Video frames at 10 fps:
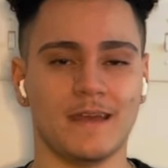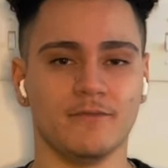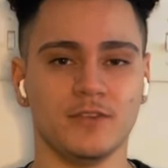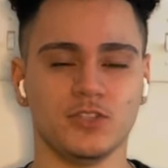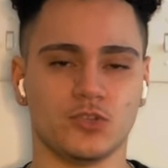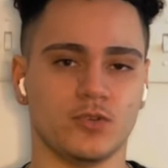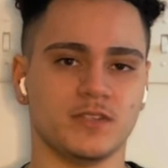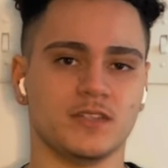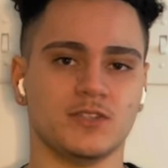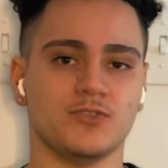Every
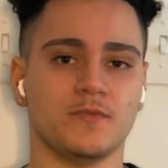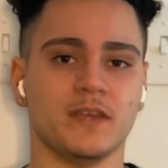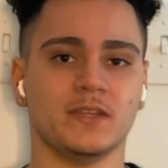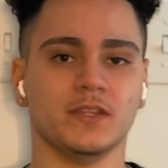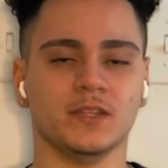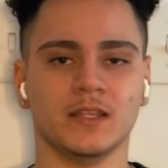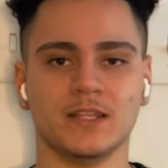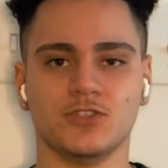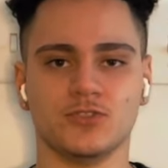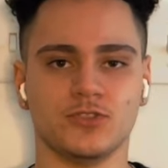choice that you made
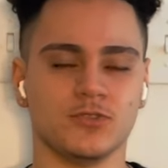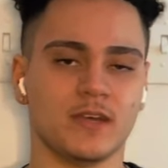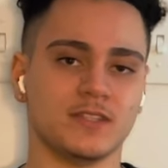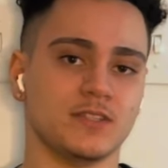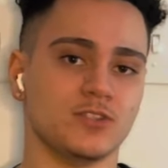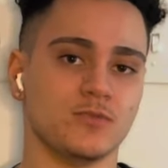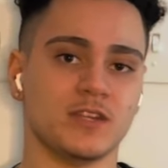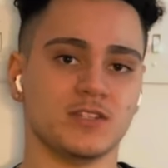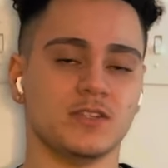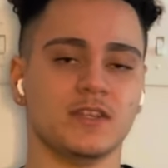led you to that
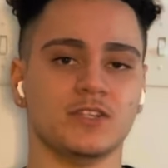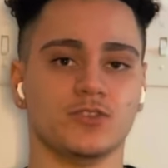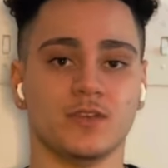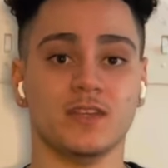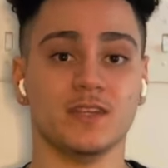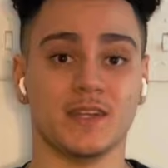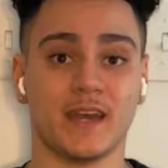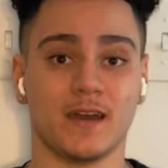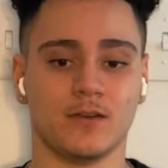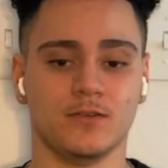situation that you're in
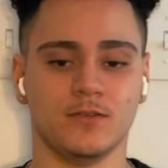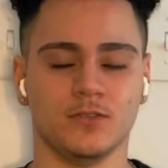now.